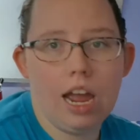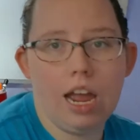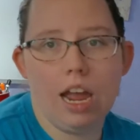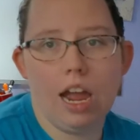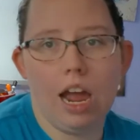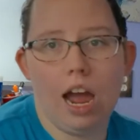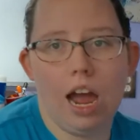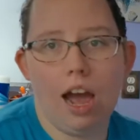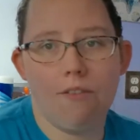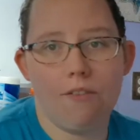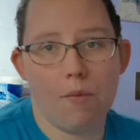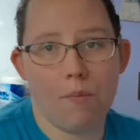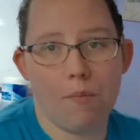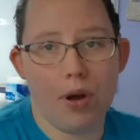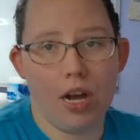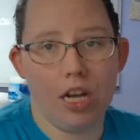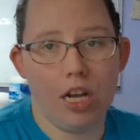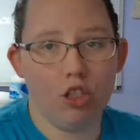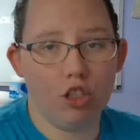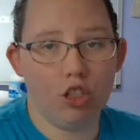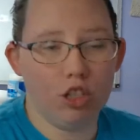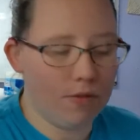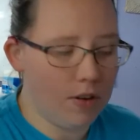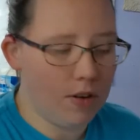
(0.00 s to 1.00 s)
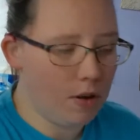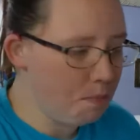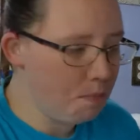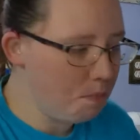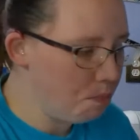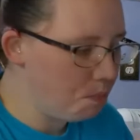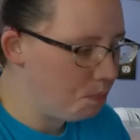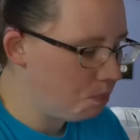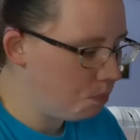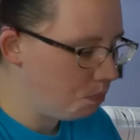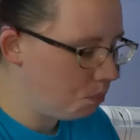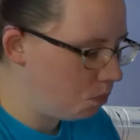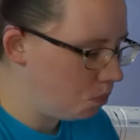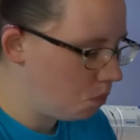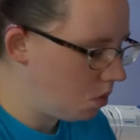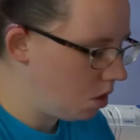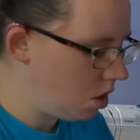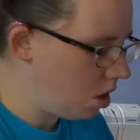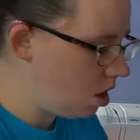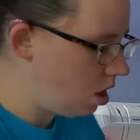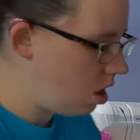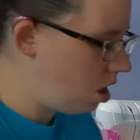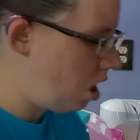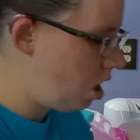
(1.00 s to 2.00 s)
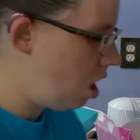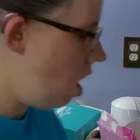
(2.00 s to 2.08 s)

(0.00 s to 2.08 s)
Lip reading: have a bunch of them,